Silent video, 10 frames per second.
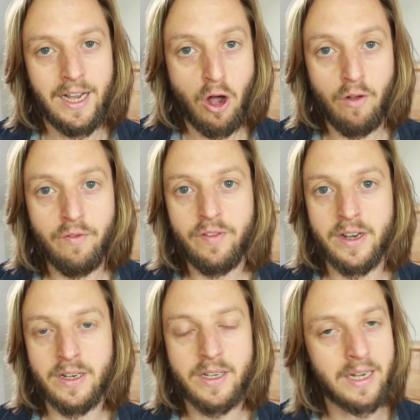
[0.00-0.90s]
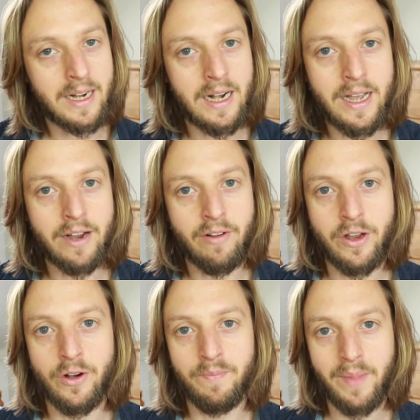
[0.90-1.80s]
confident and clear in
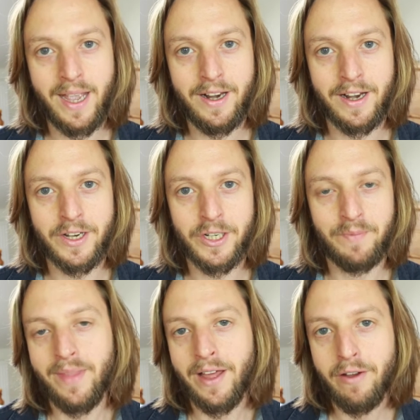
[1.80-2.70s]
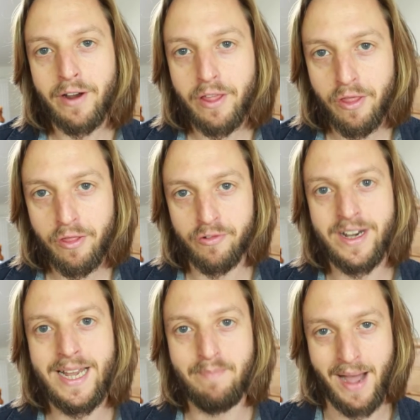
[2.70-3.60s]
your English. Now, there are
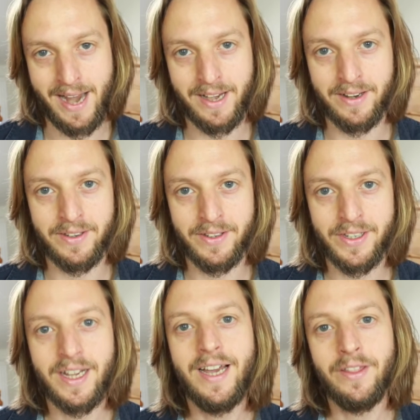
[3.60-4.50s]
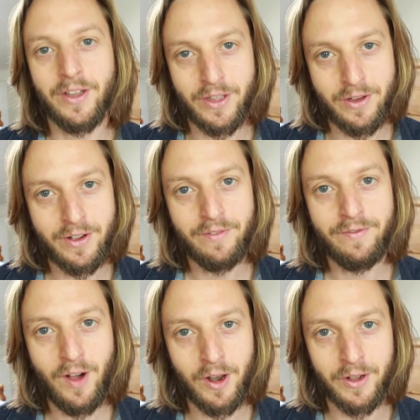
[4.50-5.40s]
3 patterns that you can
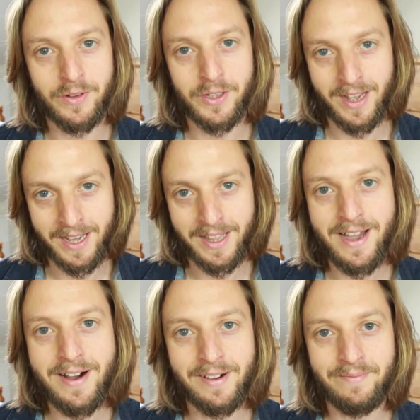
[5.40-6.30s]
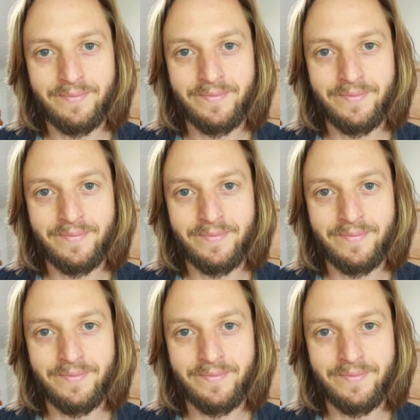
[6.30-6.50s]
follow. So here they are.